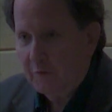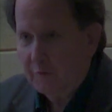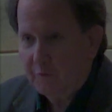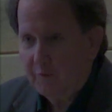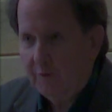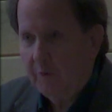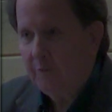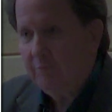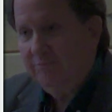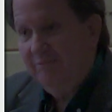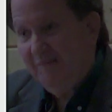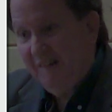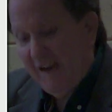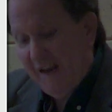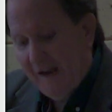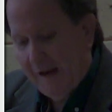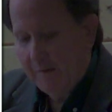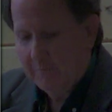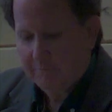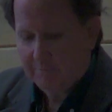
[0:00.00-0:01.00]
and she goes,
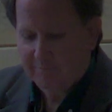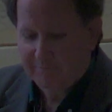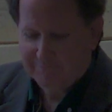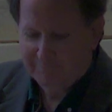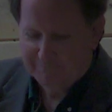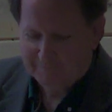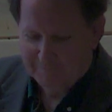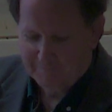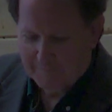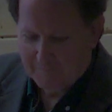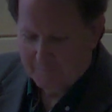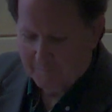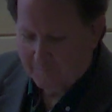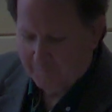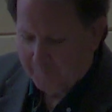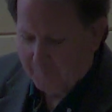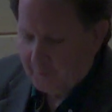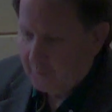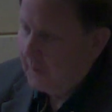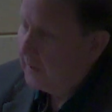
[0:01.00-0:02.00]
yeah.
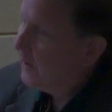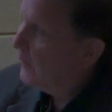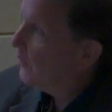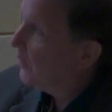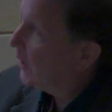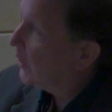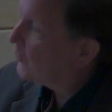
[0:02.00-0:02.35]
It's